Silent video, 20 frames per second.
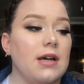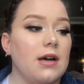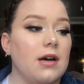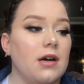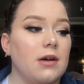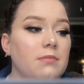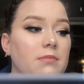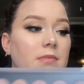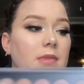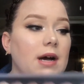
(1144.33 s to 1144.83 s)

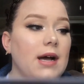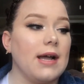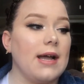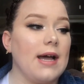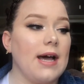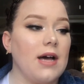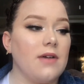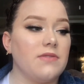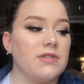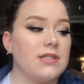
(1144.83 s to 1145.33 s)
I
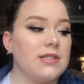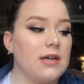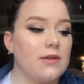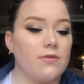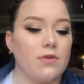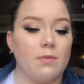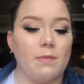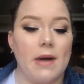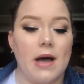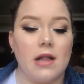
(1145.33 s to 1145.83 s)
have
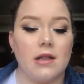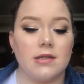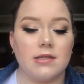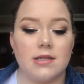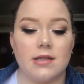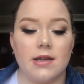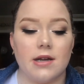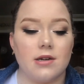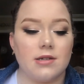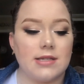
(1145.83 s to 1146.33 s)
several palettes
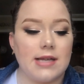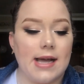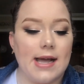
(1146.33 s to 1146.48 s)
of theirs.